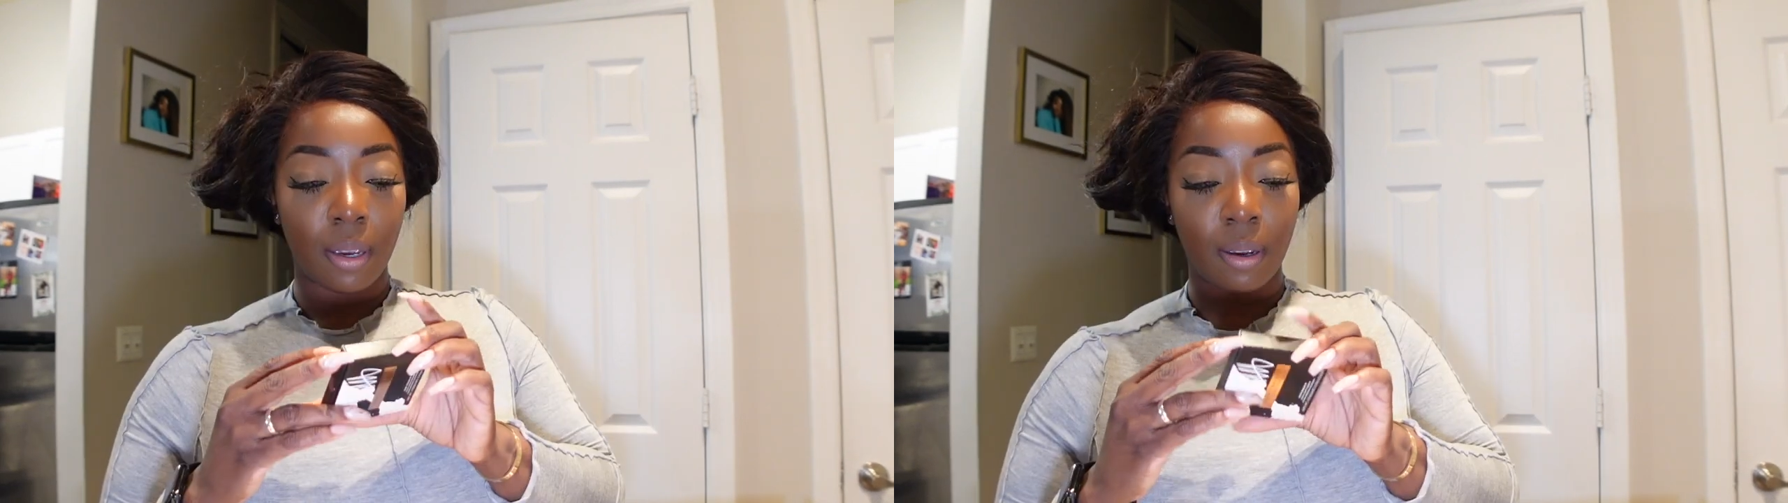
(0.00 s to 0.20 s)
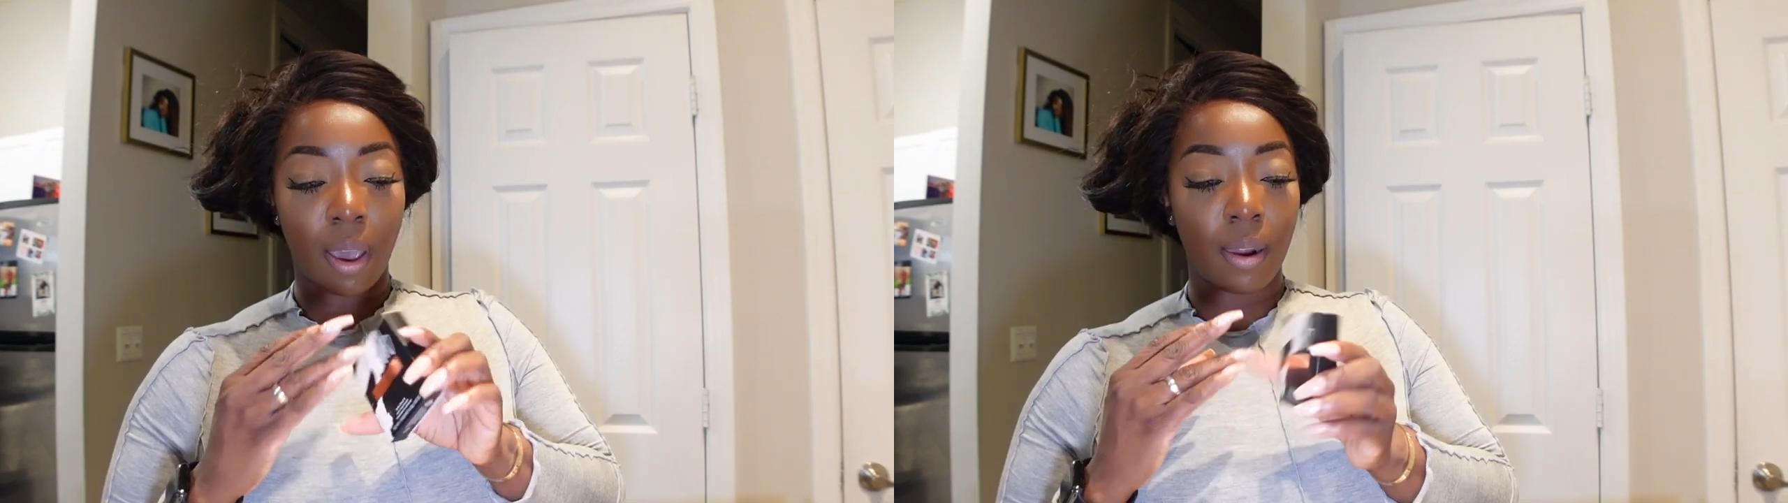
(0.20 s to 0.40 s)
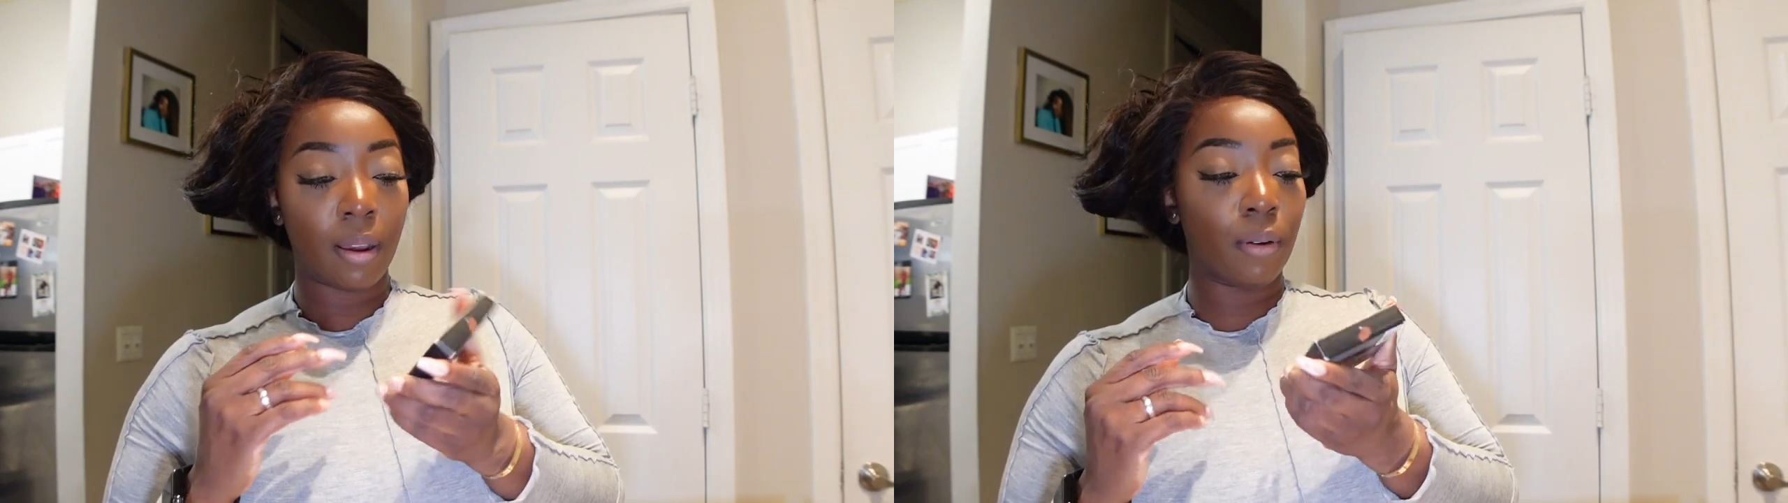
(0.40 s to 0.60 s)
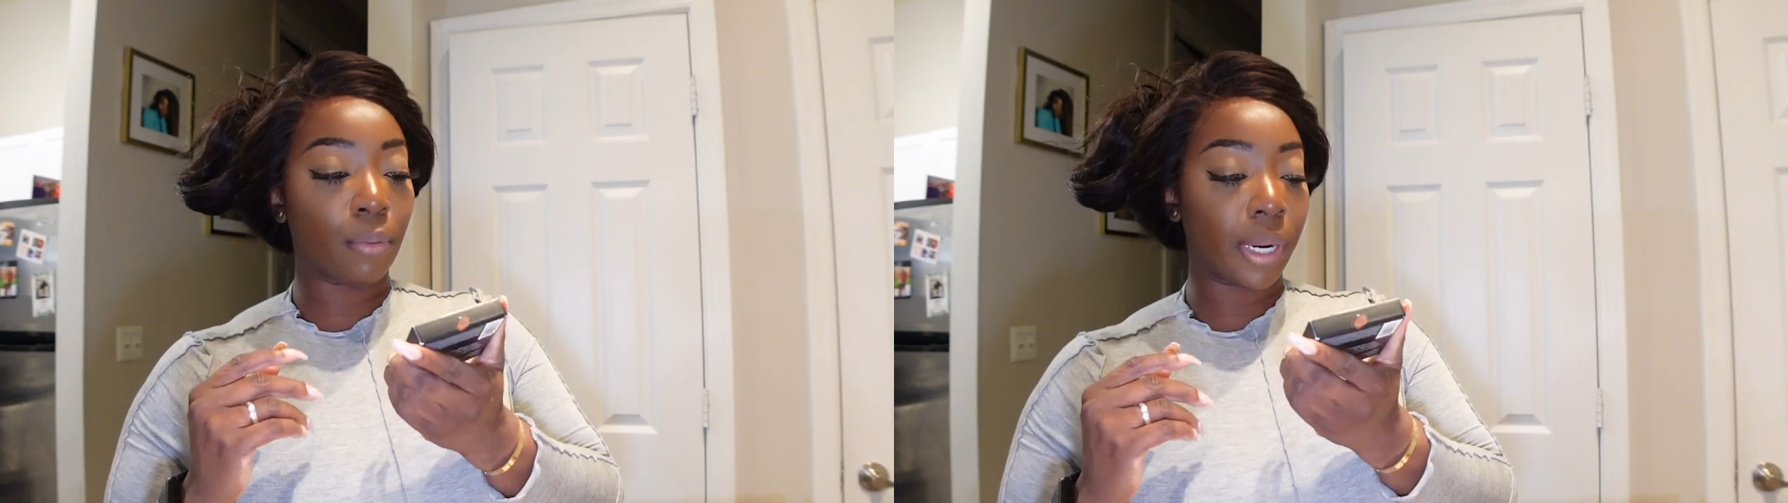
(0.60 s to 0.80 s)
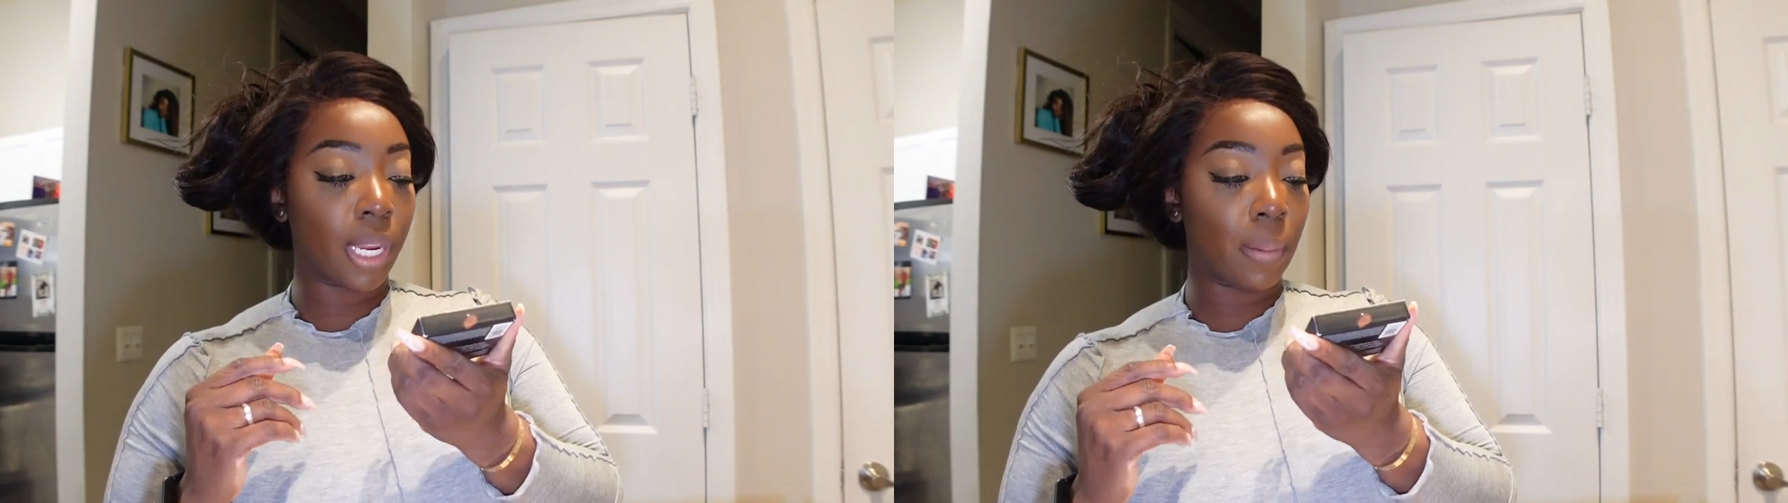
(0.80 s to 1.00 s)
Got a
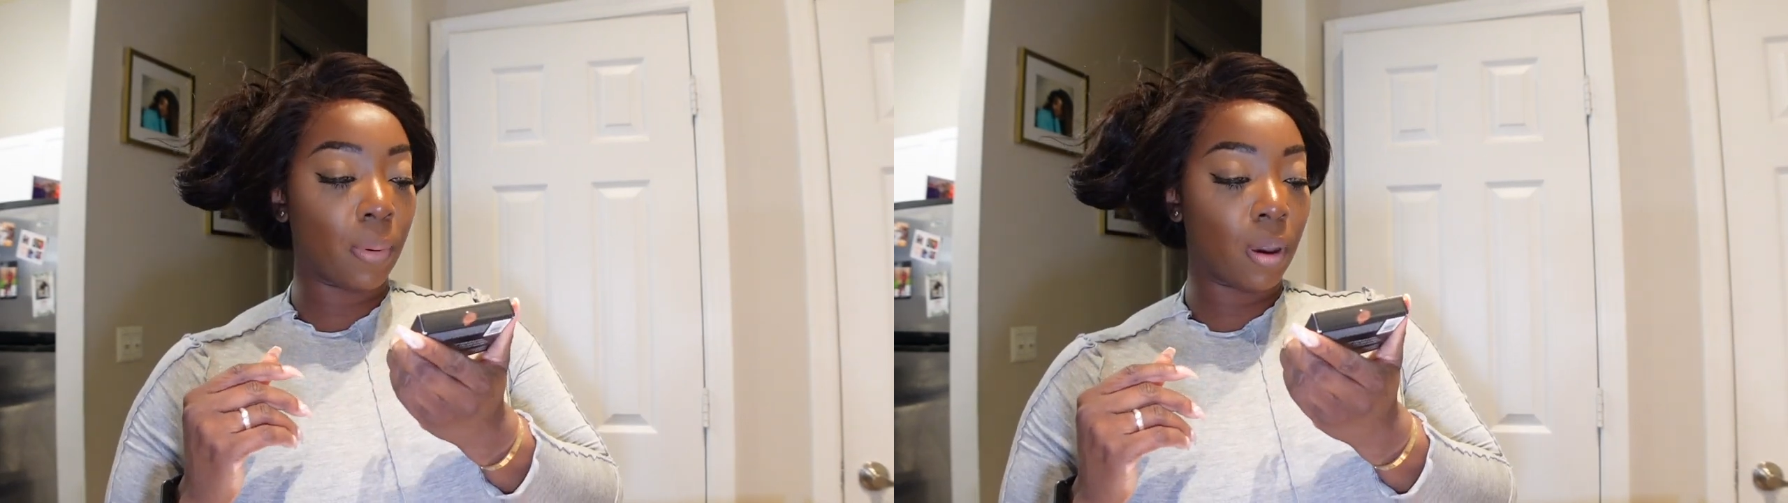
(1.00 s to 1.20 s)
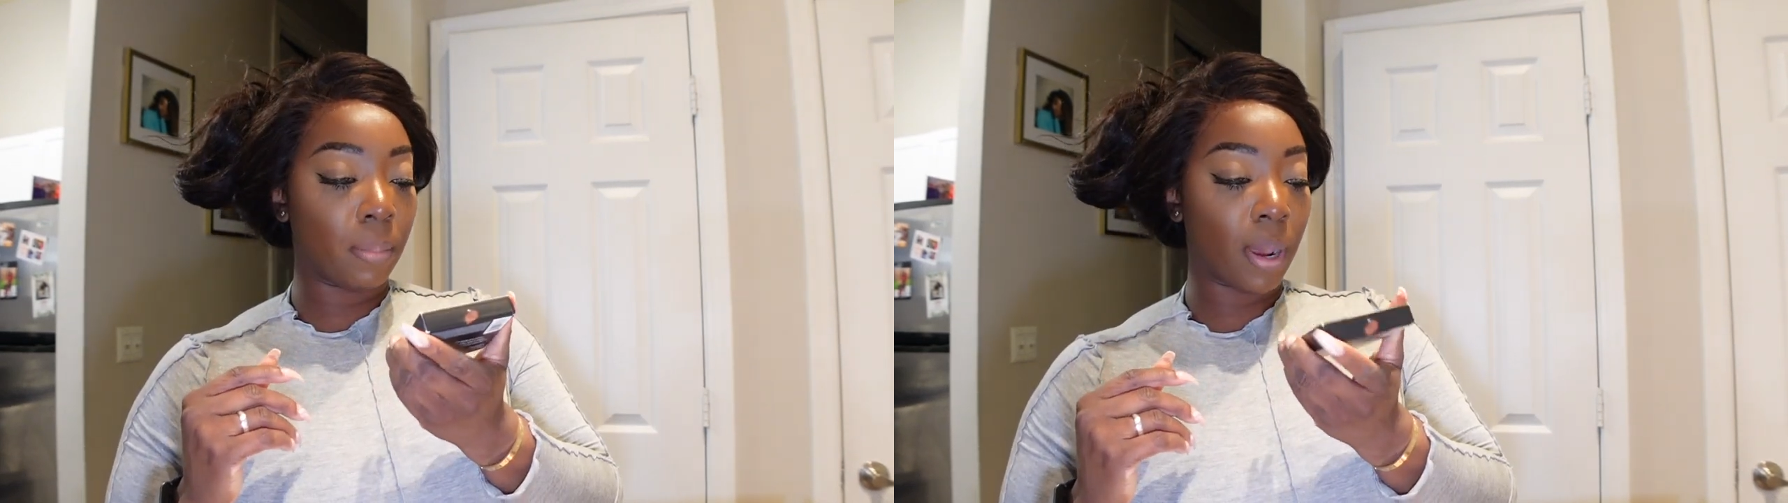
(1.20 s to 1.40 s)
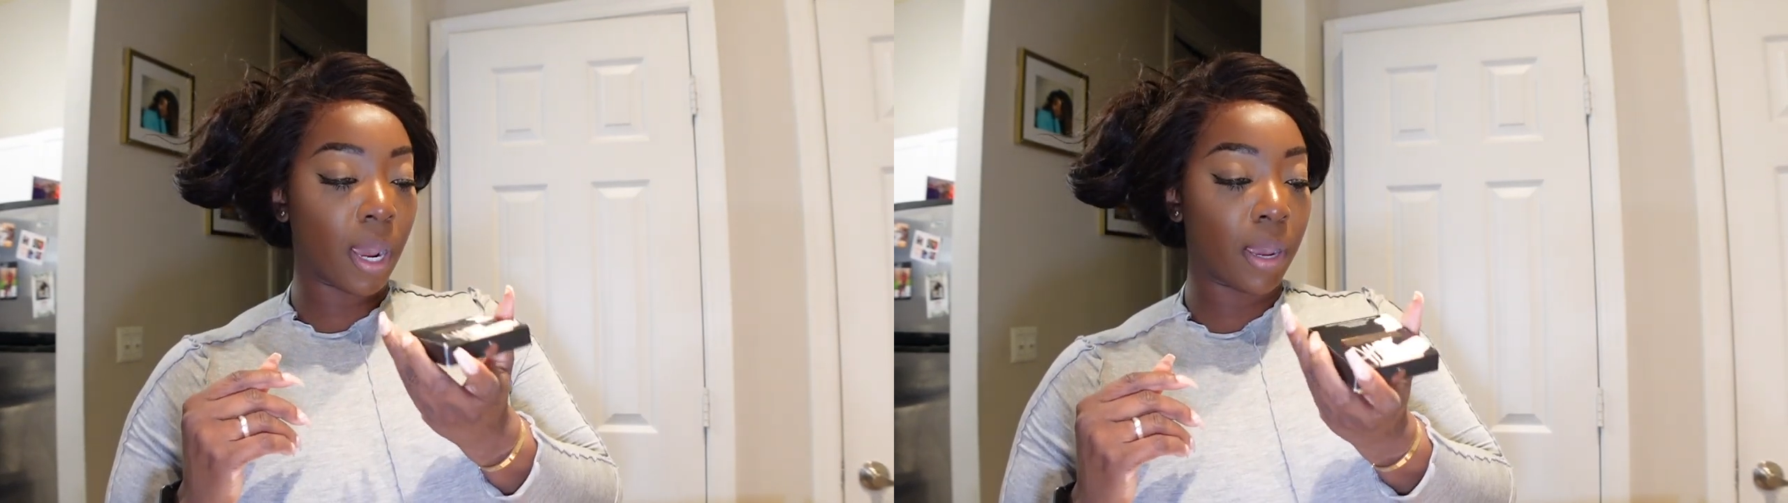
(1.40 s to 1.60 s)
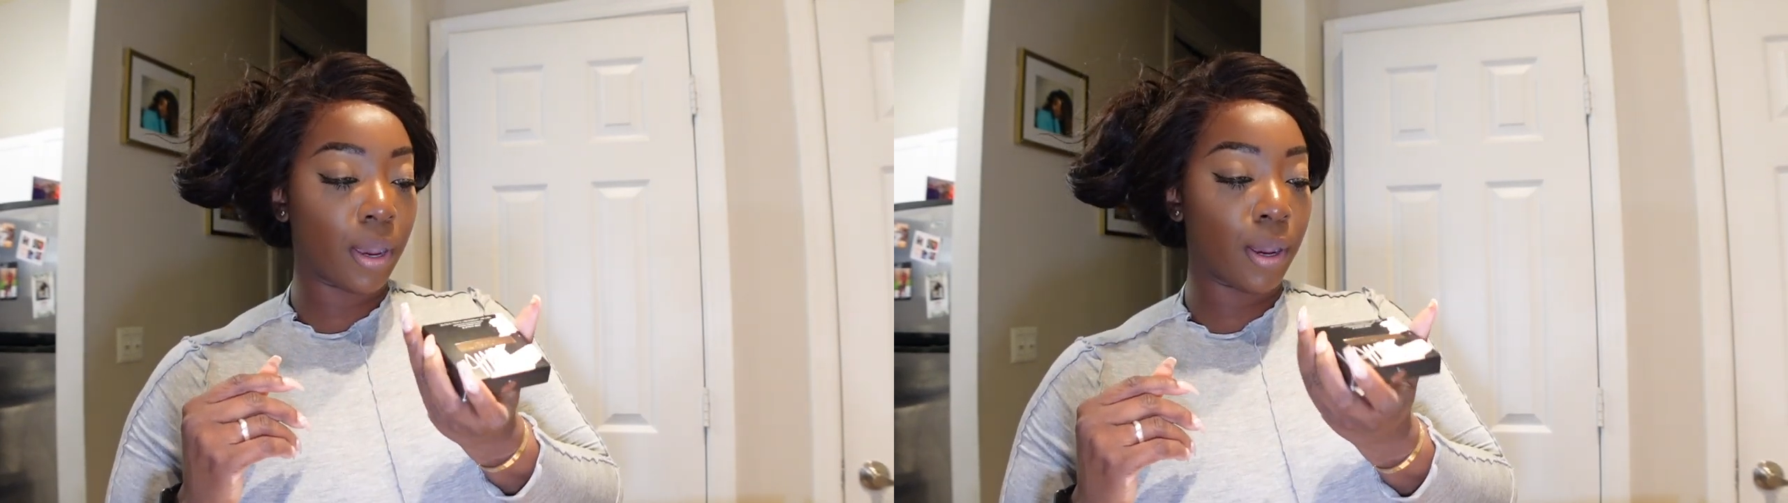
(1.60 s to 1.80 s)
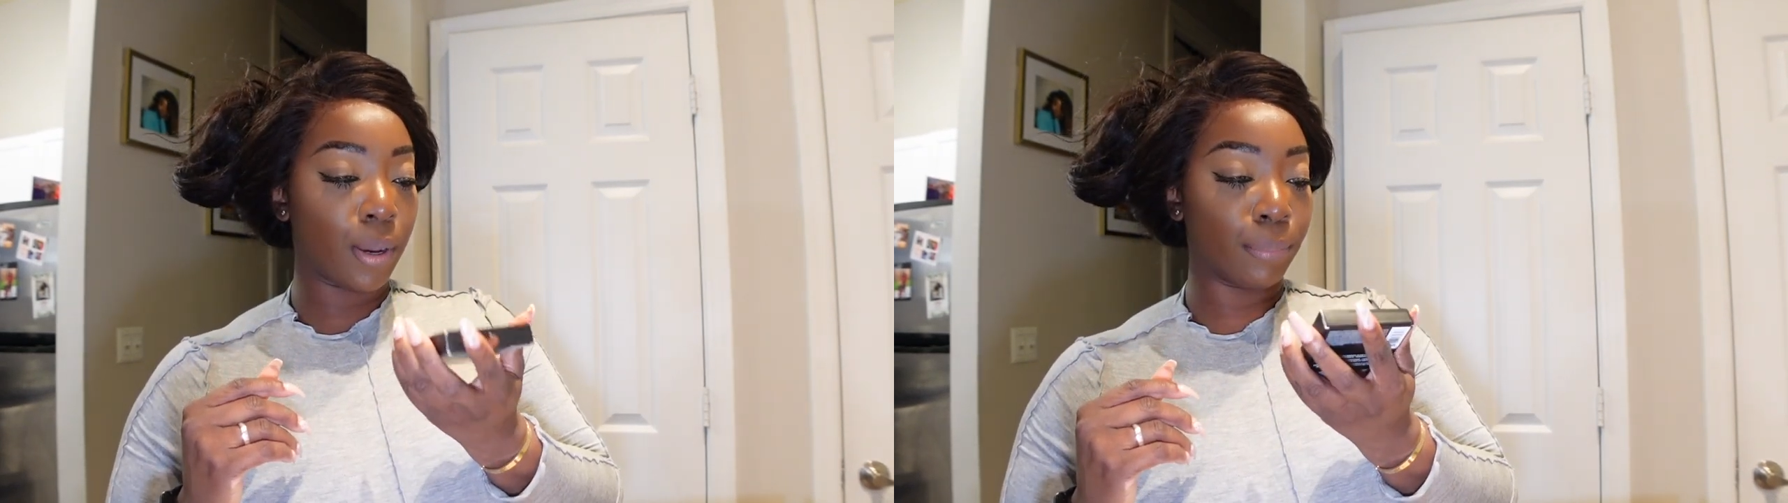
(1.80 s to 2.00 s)
re-up on
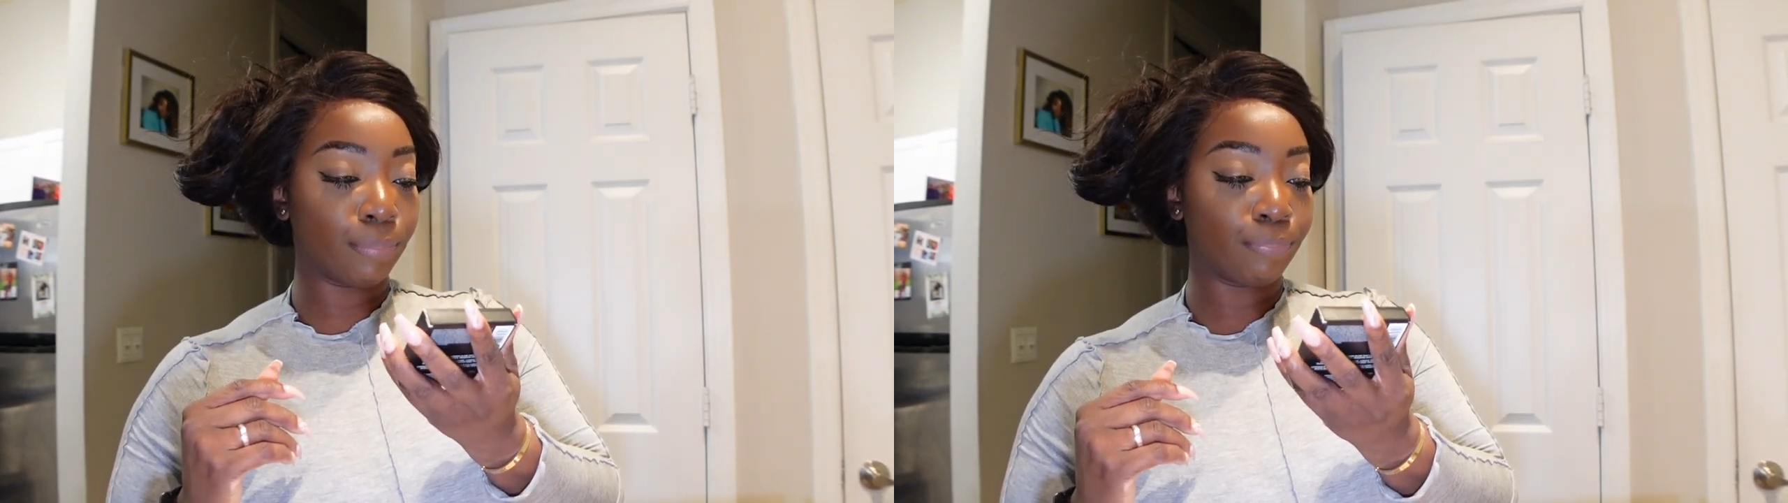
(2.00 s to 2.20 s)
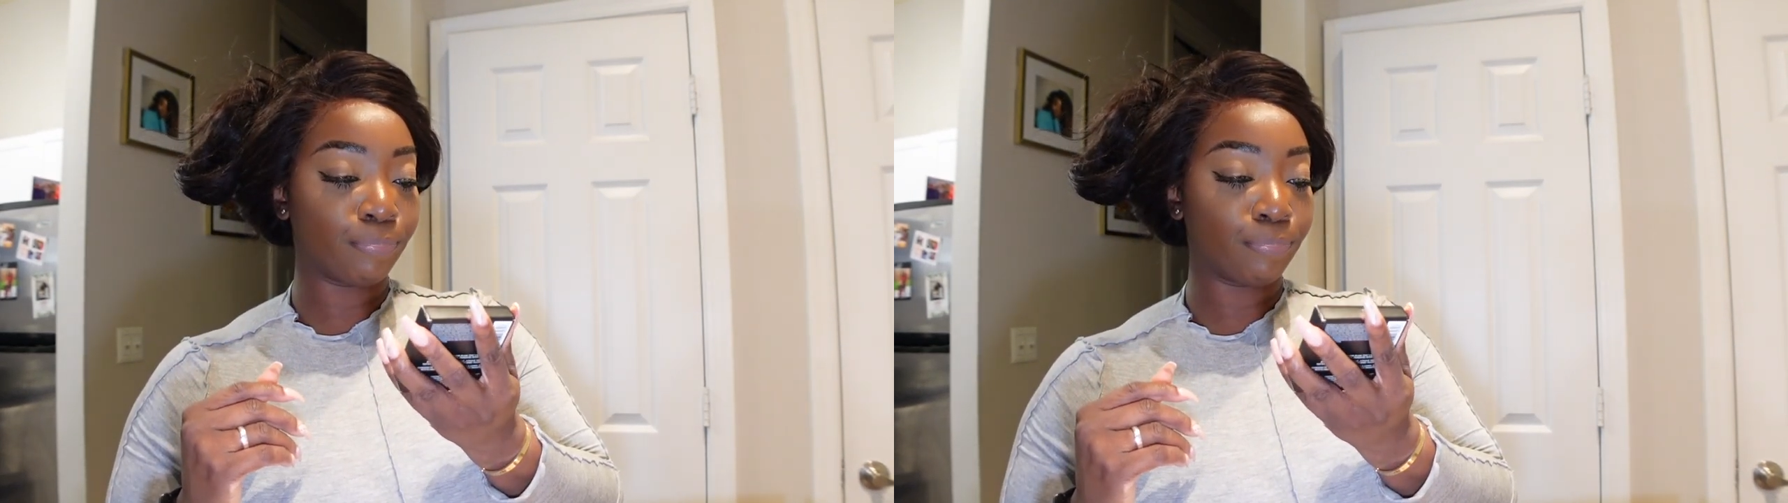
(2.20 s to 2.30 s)
my,